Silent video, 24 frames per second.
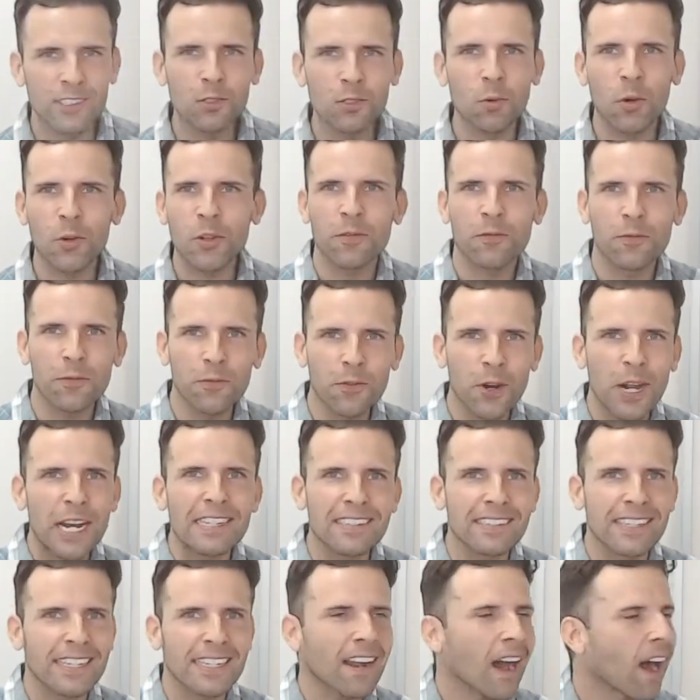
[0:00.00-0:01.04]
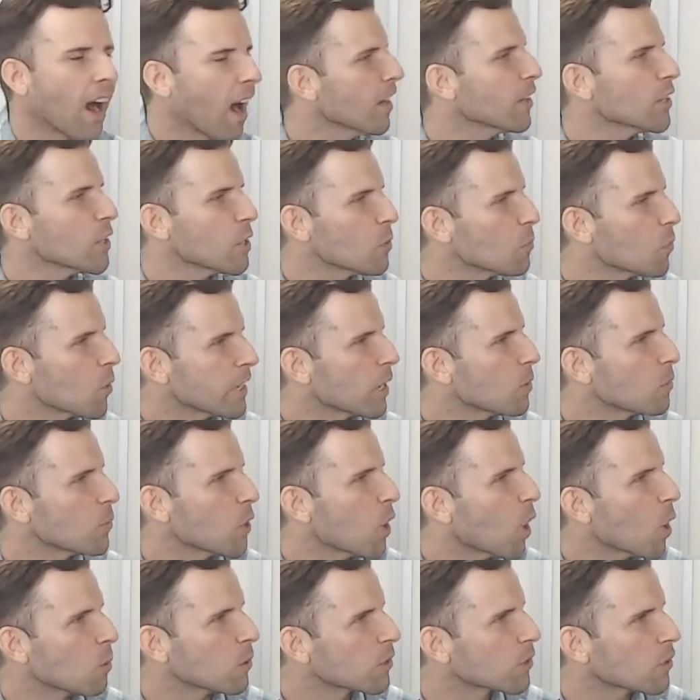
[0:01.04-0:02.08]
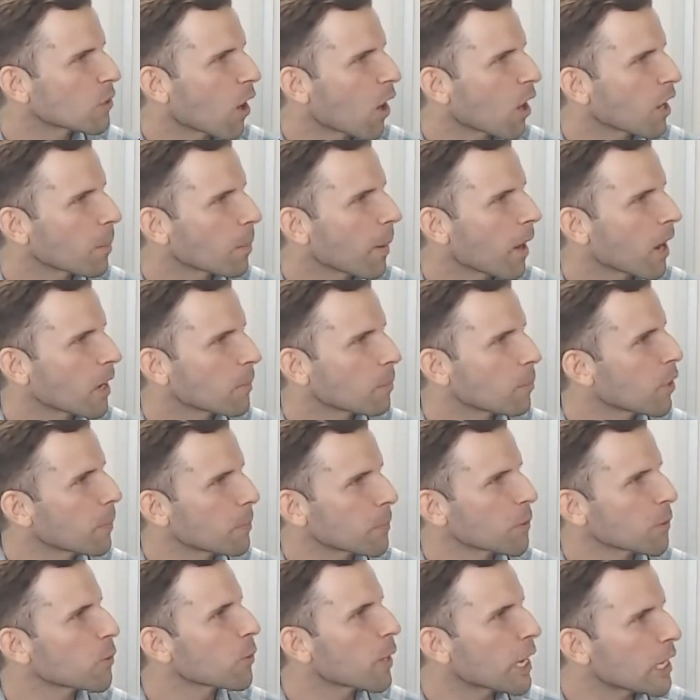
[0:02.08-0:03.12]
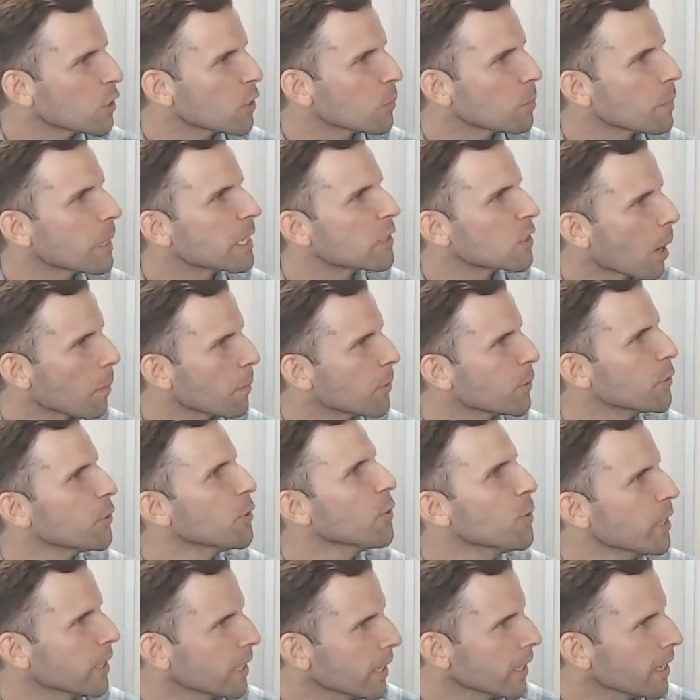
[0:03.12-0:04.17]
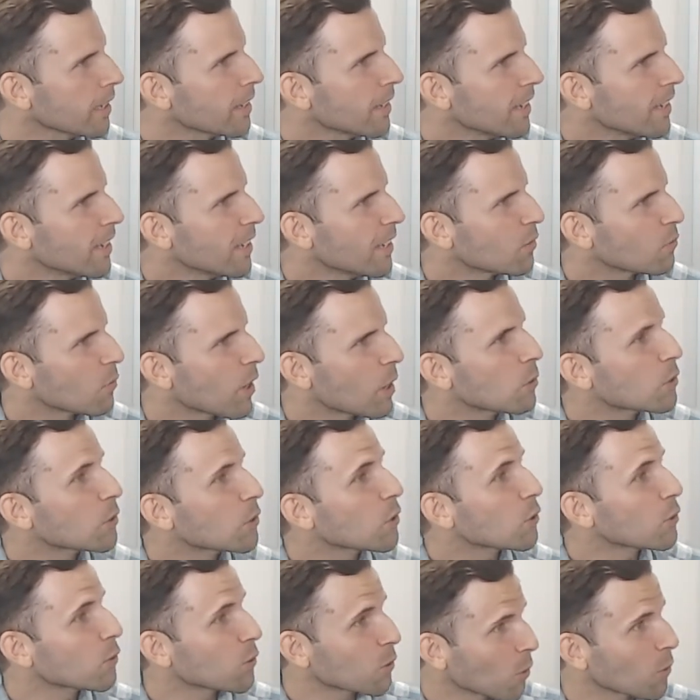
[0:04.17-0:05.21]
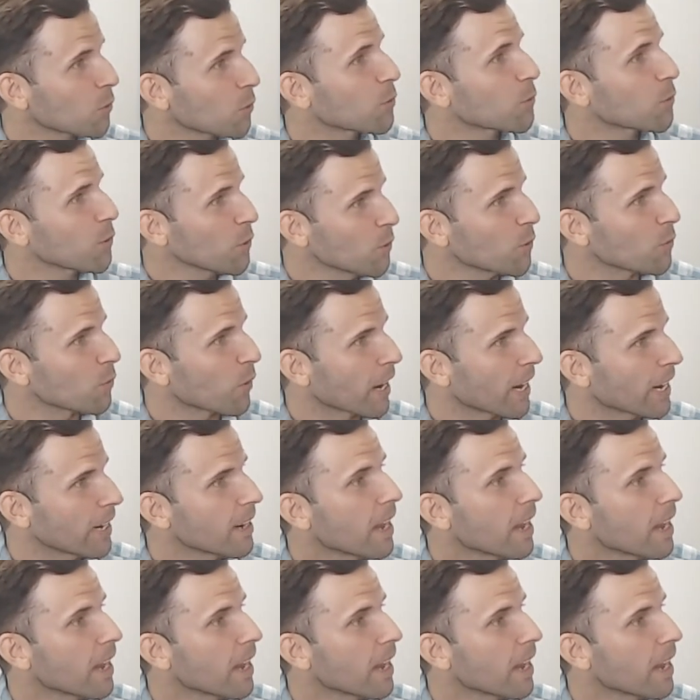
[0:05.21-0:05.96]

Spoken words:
one of the phrases in Hollywood that we always talk about: preparation meets opportunity, right? Which is so true, right?